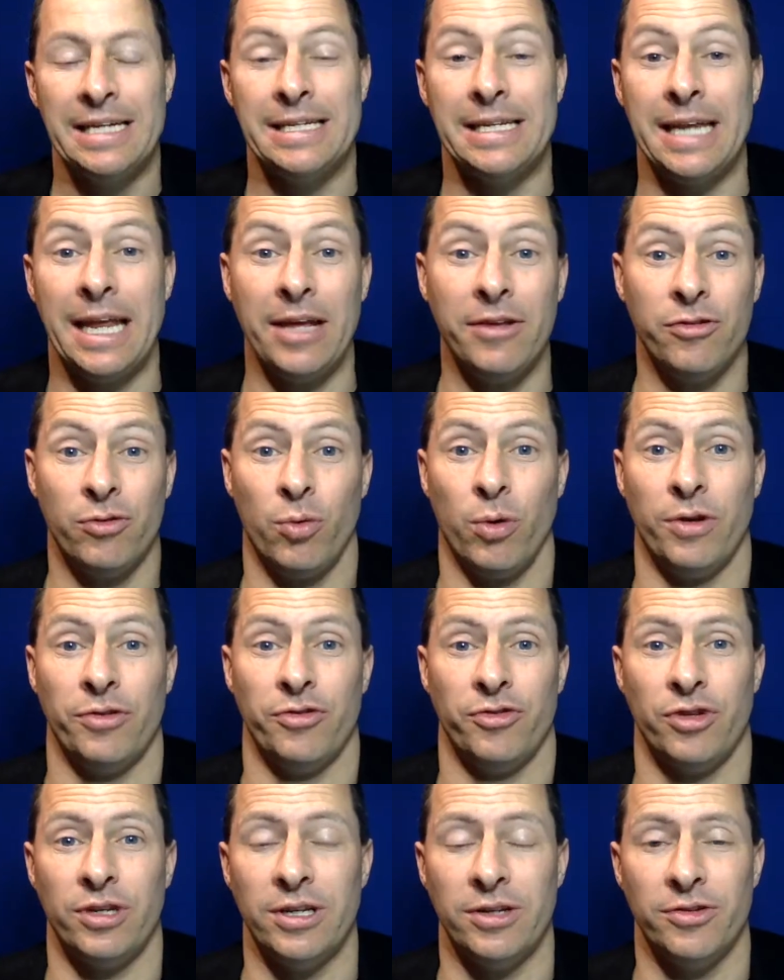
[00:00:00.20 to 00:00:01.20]
Today's
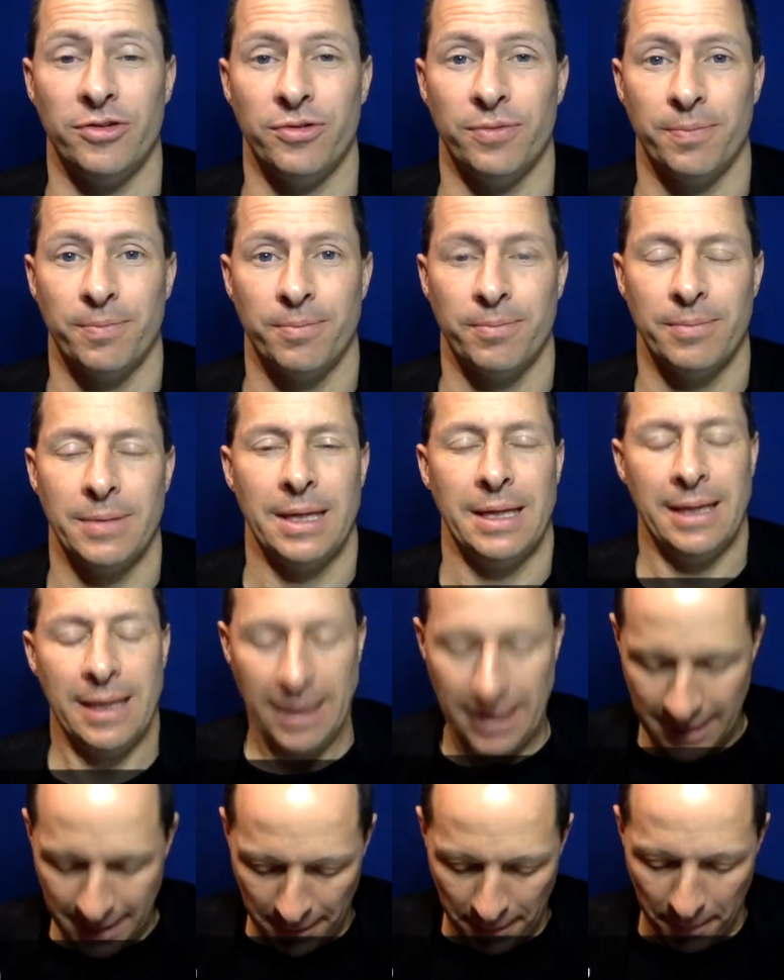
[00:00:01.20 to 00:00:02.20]
question is,
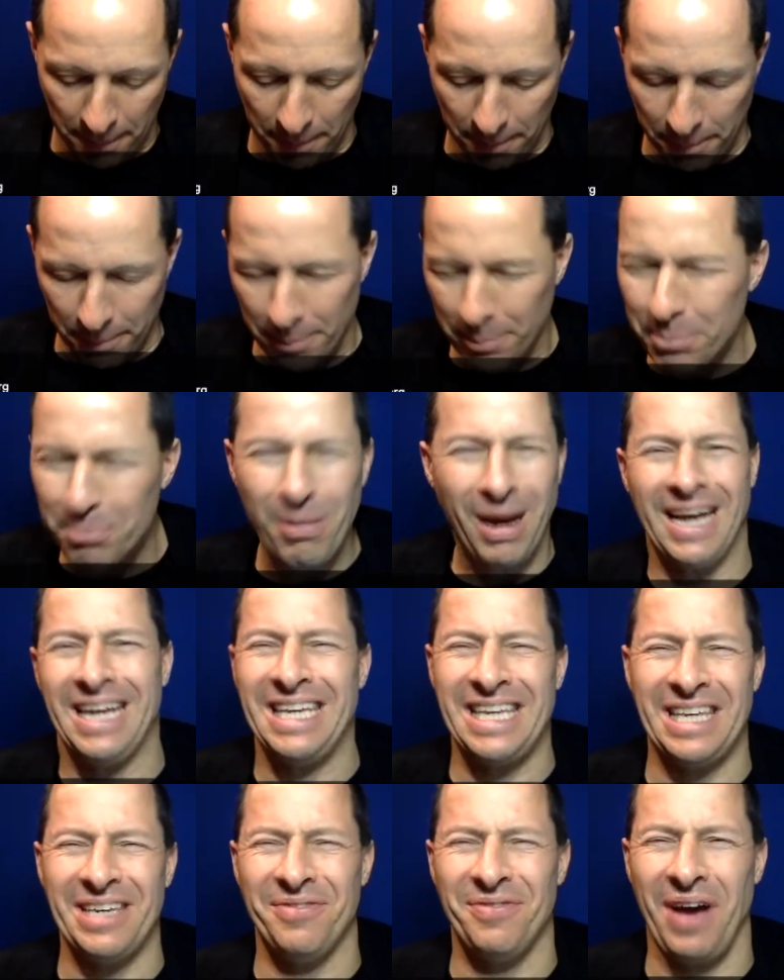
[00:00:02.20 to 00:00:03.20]

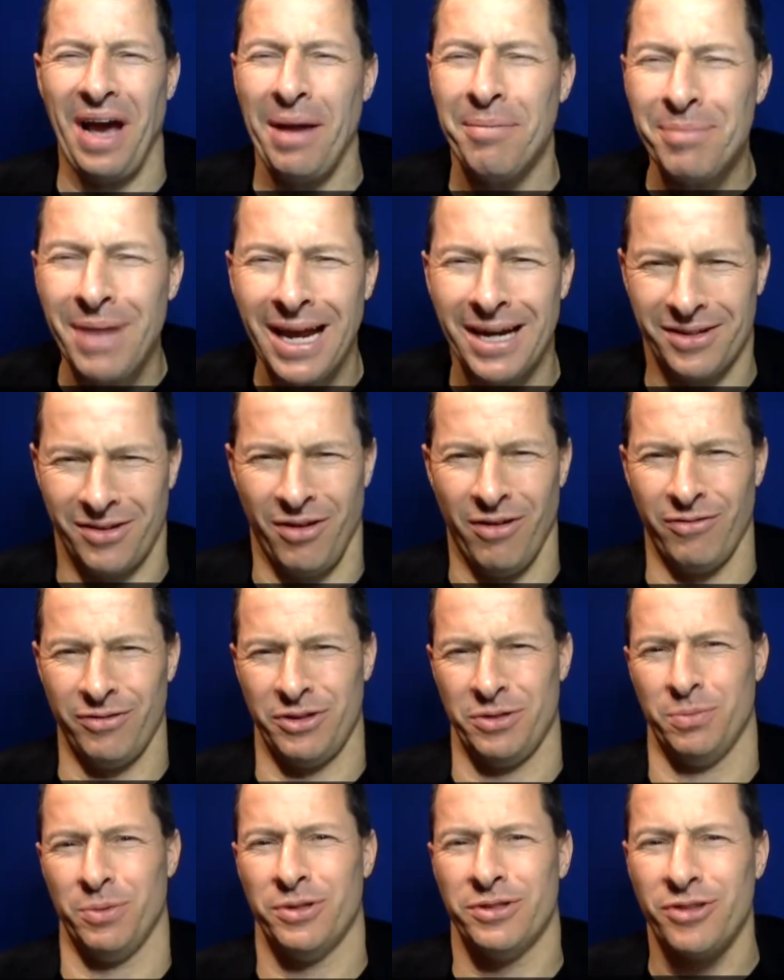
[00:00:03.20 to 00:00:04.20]
Mike, if I'm not
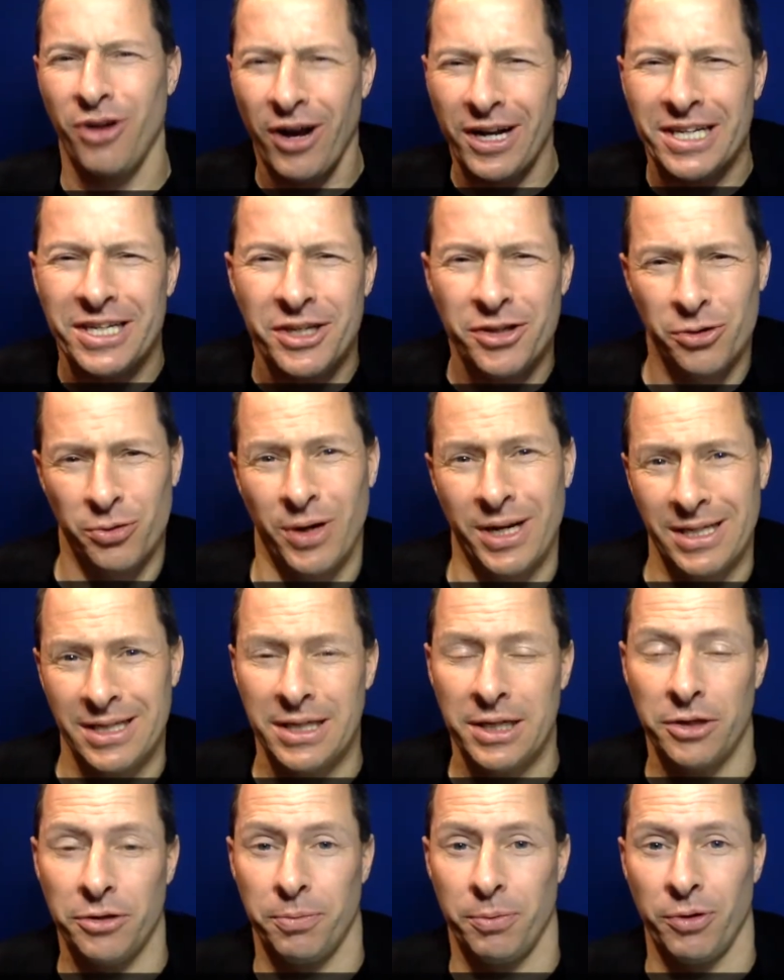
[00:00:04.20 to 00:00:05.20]
comfortable talking
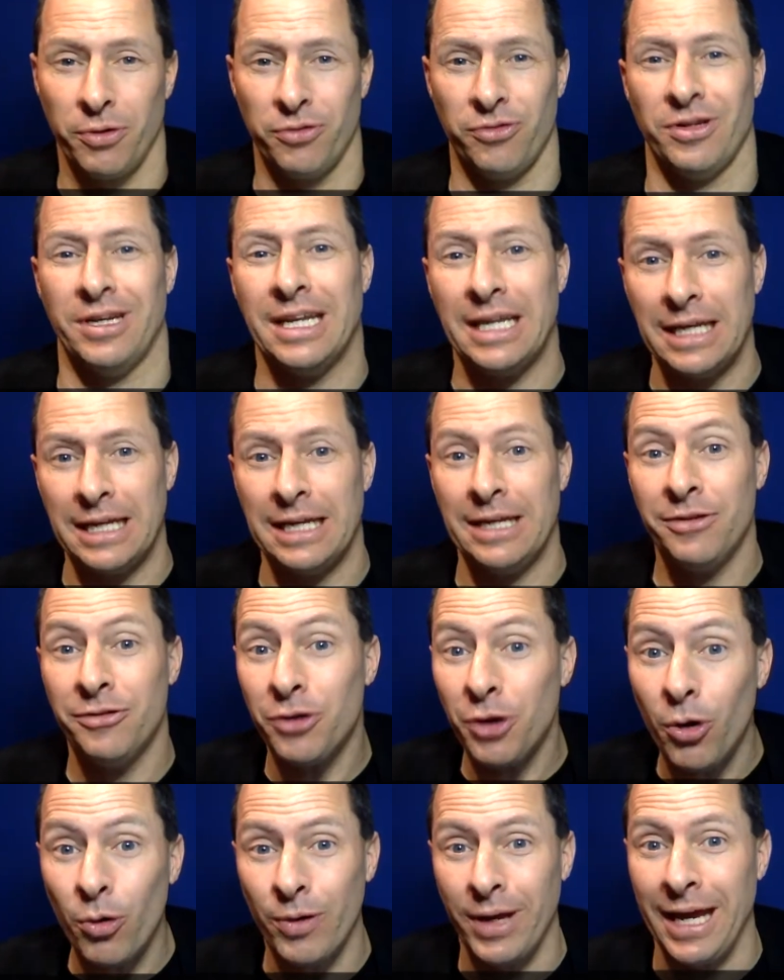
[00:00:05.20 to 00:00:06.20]
directly to the person, is it
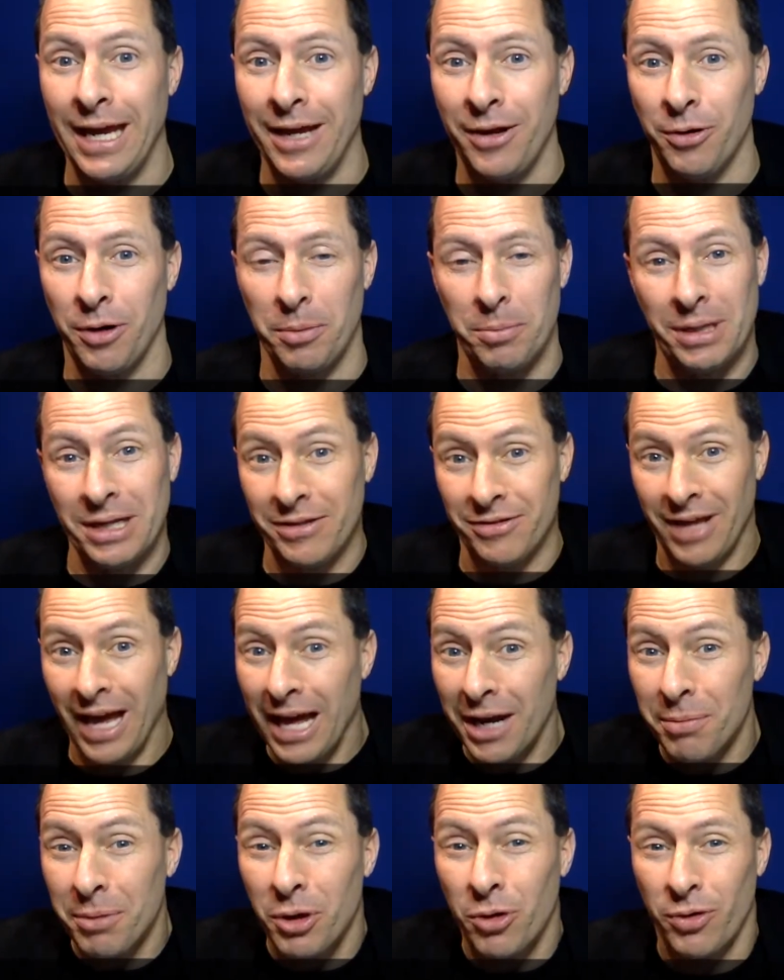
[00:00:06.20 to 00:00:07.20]
okay? Or I mean, it's got
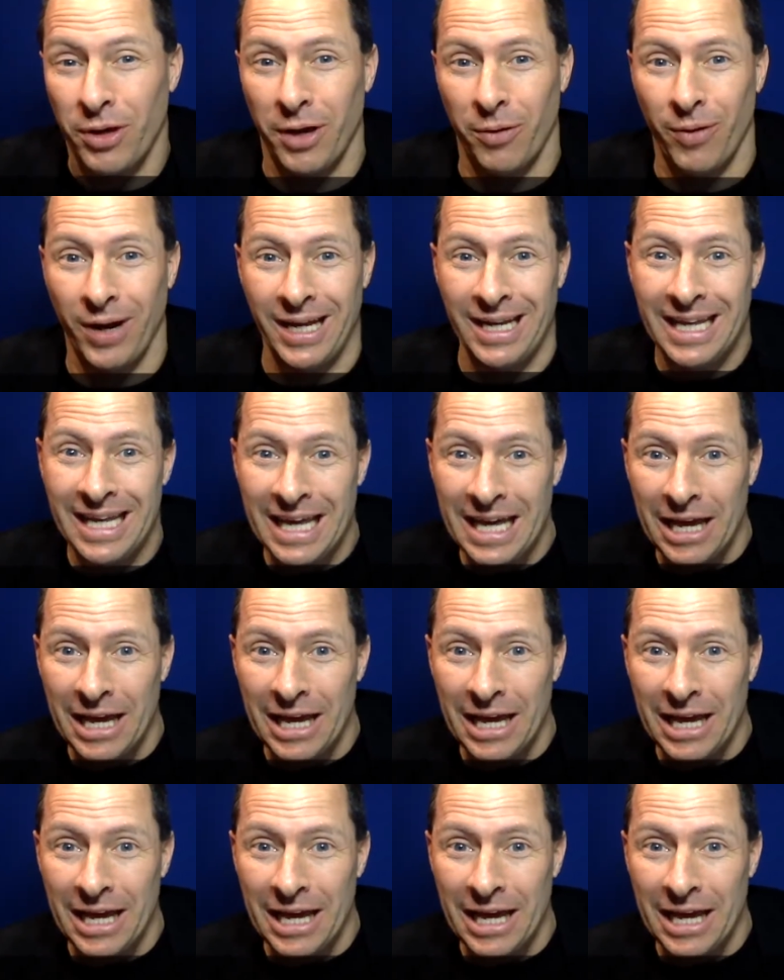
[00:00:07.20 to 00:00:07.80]
to be okay, right?